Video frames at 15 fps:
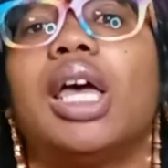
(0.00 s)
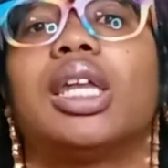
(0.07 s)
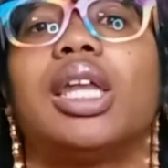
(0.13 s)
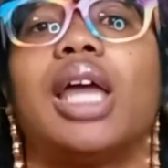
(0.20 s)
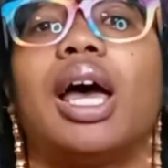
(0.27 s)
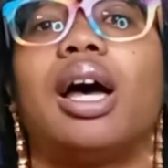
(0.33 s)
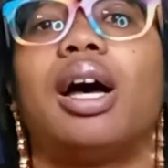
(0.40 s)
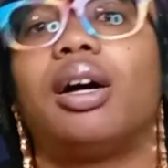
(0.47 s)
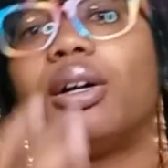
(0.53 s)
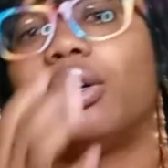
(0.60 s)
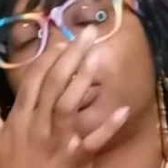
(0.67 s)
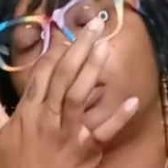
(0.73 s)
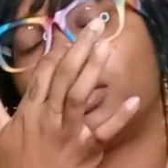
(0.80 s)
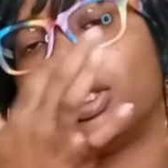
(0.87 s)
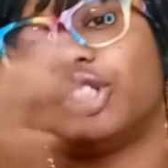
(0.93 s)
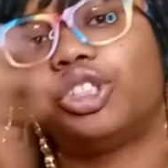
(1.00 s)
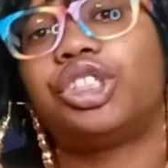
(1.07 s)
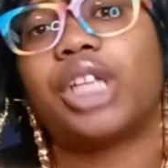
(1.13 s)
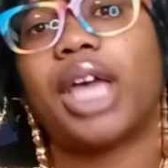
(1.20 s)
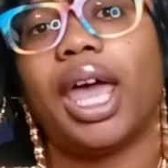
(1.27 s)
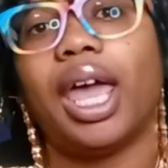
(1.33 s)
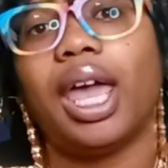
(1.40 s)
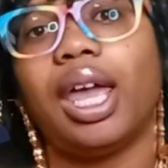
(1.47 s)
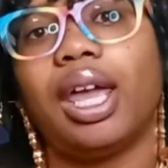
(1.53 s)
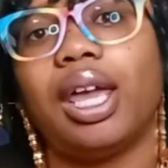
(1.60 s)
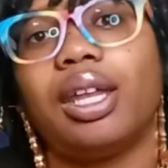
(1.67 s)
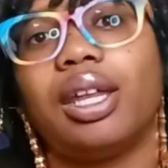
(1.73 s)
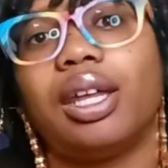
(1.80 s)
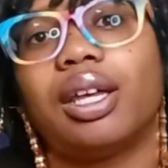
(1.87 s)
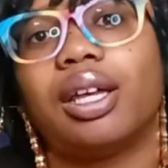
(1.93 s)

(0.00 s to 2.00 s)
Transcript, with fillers: Now, Shane